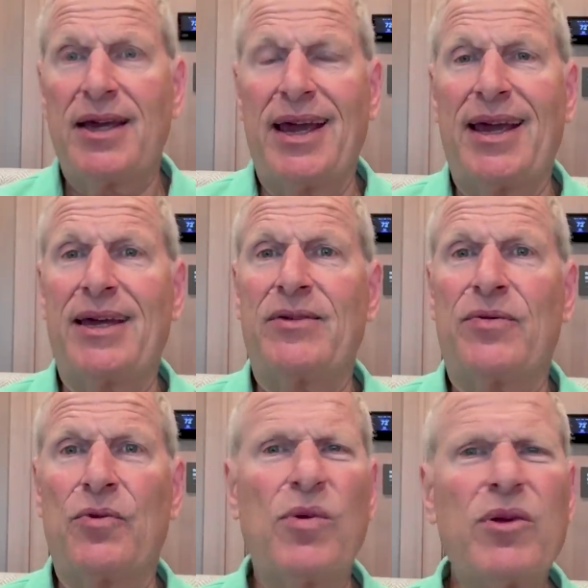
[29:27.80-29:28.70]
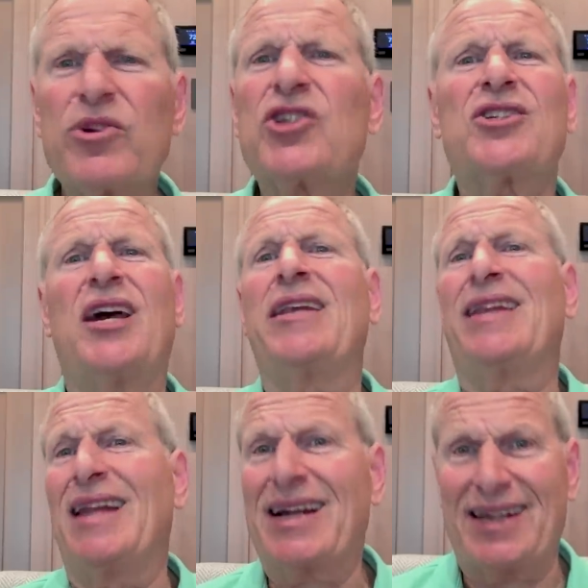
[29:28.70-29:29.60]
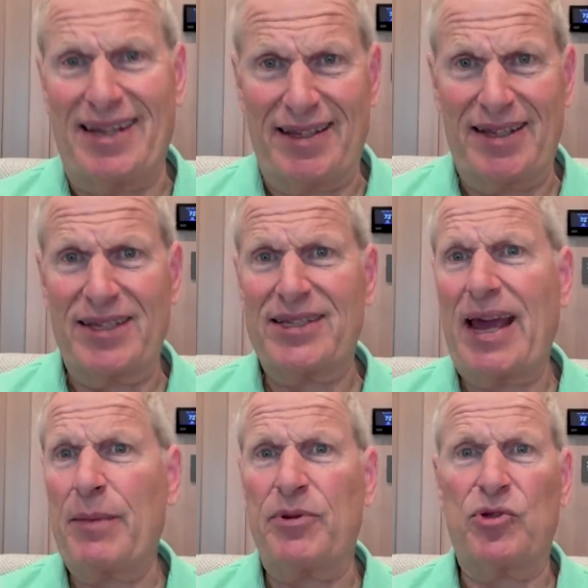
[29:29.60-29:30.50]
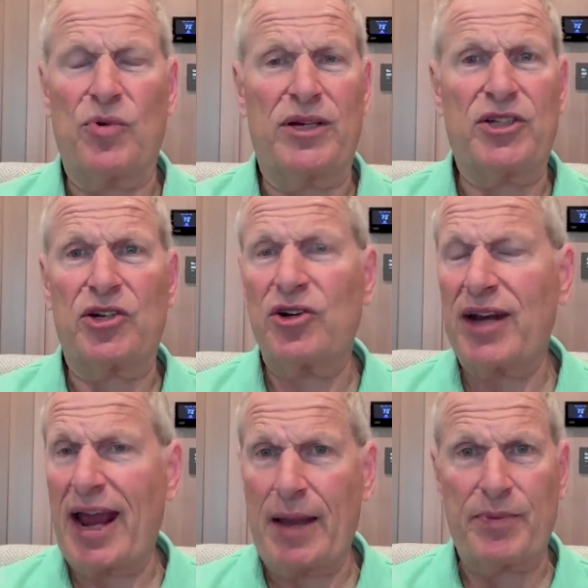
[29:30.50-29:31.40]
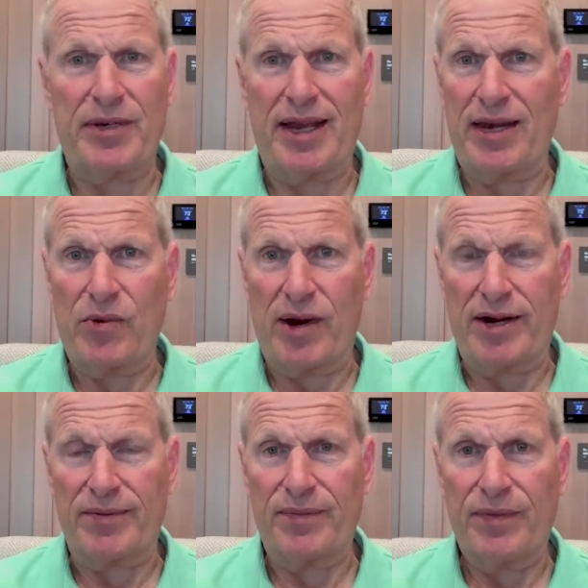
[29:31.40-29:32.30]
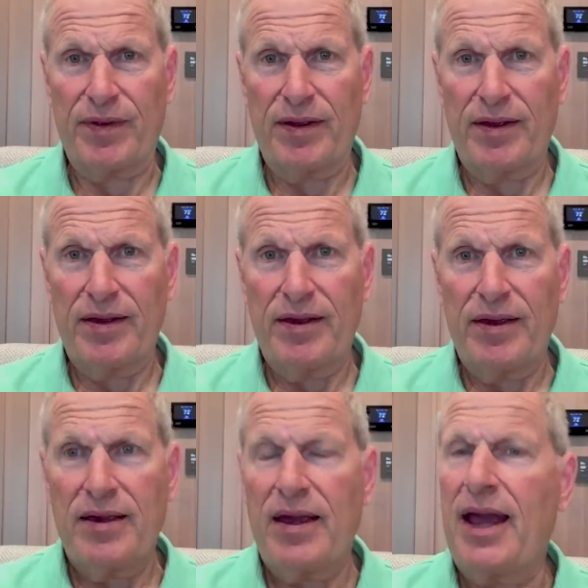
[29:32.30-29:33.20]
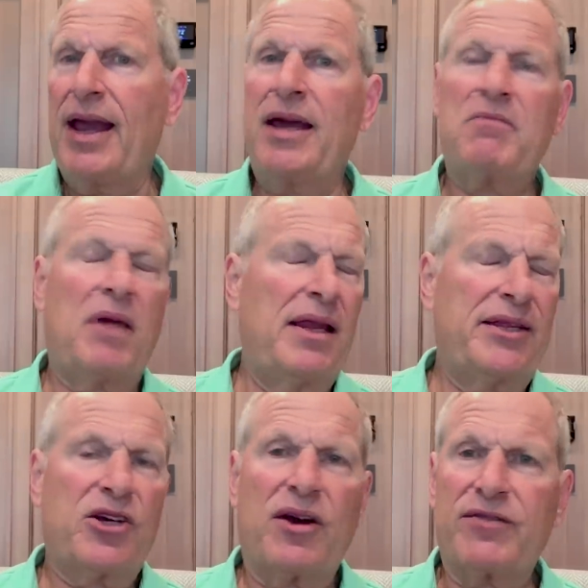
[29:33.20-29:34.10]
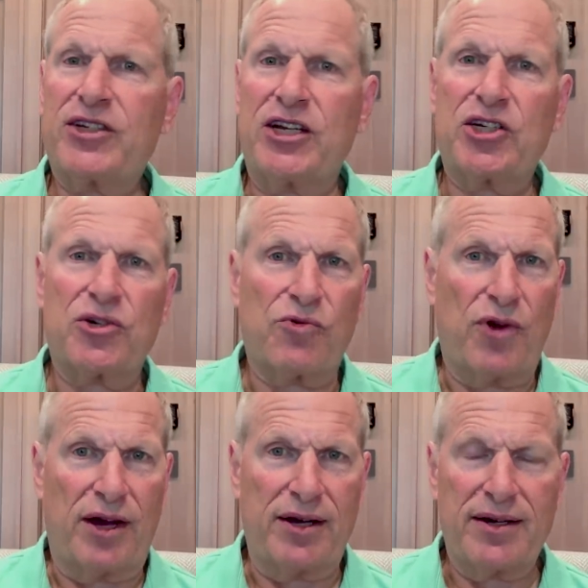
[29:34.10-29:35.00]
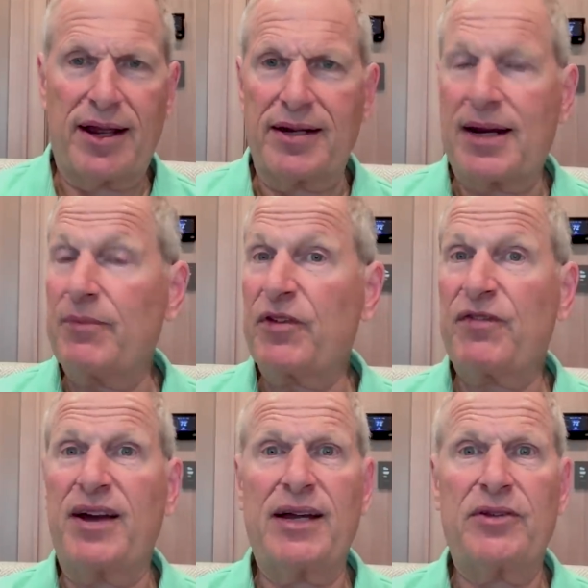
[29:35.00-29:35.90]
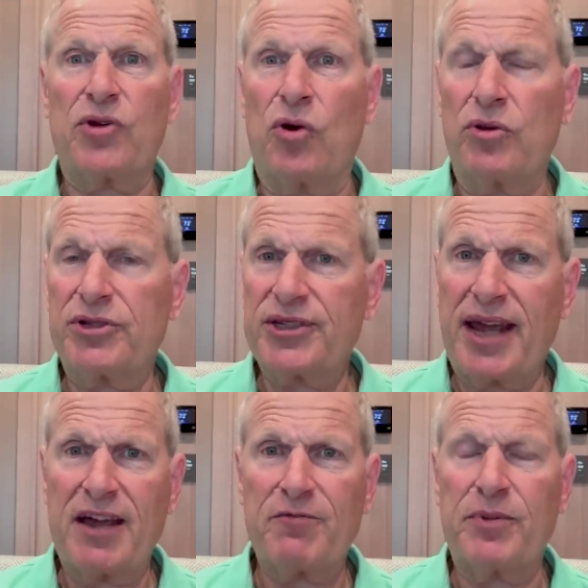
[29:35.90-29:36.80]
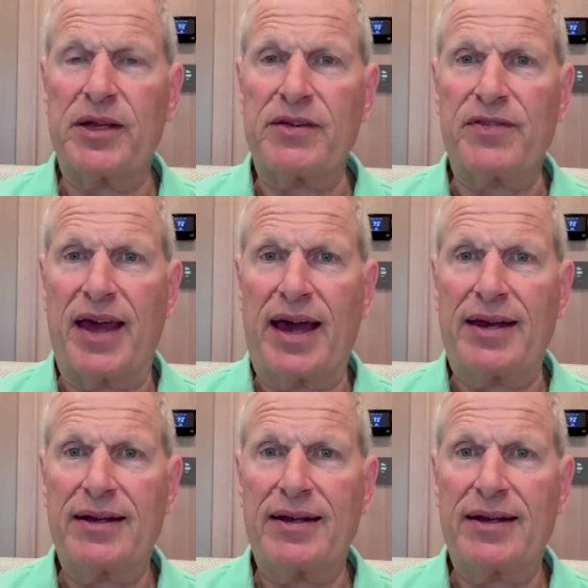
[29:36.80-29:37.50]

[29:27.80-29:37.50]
And we were just unlucky that this happened to us. It could have happened anywhere. And I let the conversation run and come to find out the whole staff believed that.